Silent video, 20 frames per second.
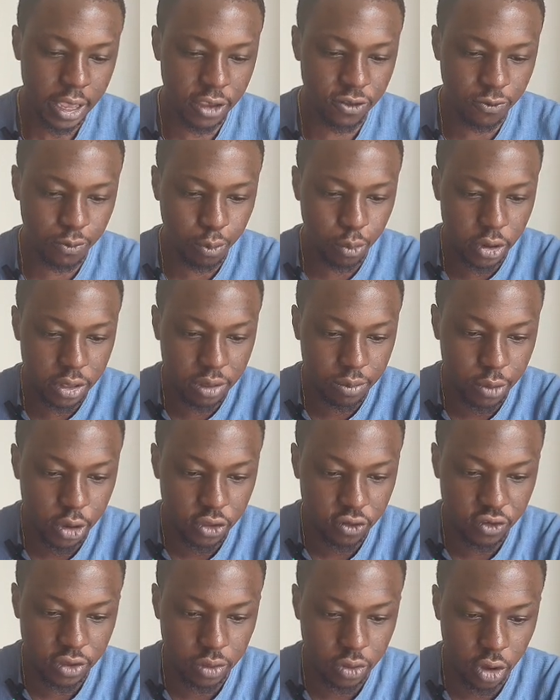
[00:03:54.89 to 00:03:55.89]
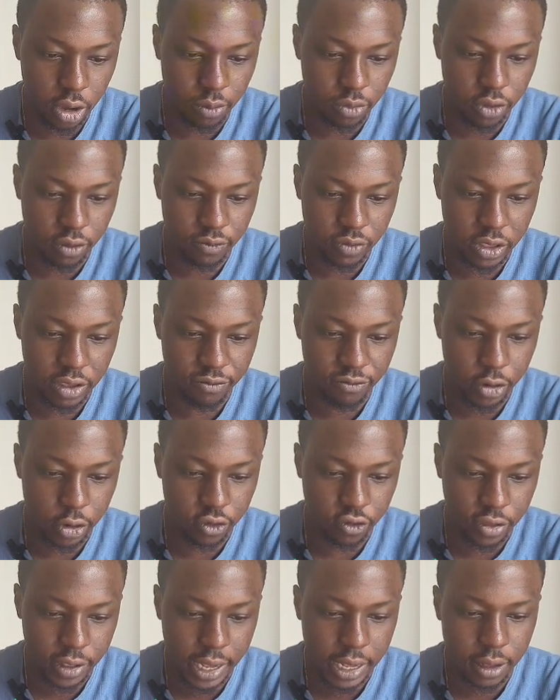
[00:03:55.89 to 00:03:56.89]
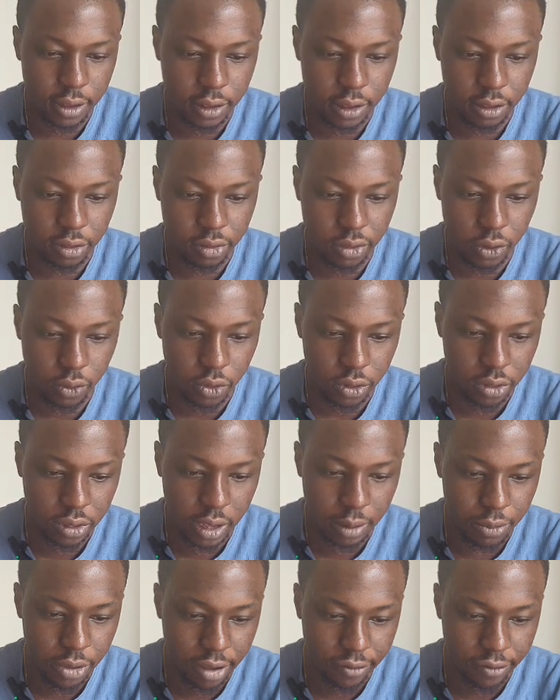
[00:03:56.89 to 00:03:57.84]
It's pretty much, in terms of the functionality, still the same.